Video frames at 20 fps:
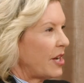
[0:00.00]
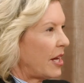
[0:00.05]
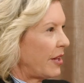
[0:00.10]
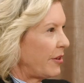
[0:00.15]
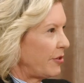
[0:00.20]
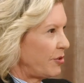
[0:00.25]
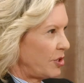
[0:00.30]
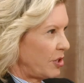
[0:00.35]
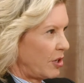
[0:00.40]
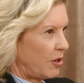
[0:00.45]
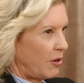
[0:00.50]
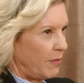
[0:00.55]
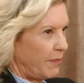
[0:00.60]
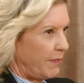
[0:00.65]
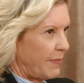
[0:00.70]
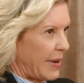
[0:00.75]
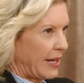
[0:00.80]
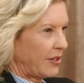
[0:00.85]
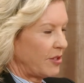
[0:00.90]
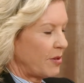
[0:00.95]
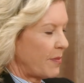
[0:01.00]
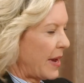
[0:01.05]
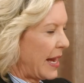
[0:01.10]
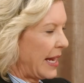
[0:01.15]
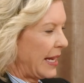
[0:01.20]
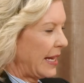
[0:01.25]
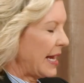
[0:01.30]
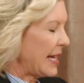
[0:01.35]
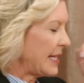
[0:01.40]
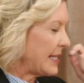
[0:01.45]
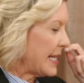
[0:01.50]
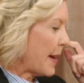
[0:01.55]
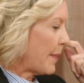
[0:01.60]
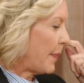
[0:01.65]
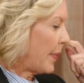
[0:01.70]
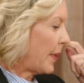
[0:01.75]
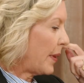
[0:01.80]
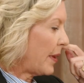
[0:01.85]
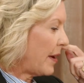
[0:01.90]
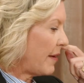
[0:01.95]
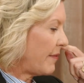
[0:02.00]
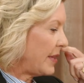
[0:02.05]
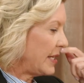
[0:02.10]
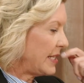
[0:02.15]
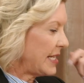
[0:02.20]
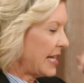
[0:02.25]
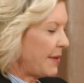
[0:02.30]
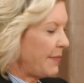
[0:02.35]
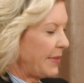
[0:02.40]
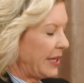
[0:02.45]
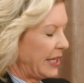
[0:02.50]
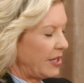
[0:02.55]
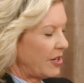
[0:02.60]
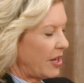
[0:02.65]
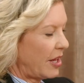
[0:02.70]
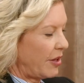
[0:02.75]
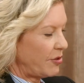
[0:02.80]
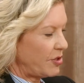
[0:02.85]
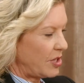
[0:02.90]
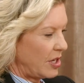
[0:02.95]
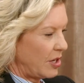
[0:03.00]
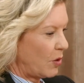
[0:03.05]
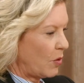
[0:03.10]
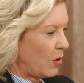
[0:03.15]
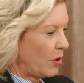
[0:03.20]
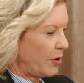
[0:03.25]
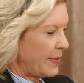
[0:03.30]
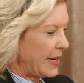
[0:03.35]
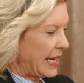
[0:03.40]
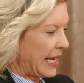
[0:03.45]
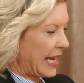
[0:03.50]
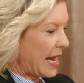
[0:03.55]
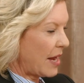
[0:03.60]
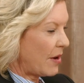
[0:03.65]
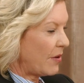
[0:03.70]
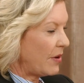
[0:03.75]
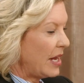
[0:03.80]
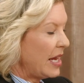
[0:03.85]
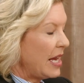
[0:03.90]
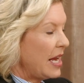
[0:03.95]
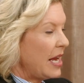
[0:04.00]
to go back to my example of the $10 million in a Goldman account.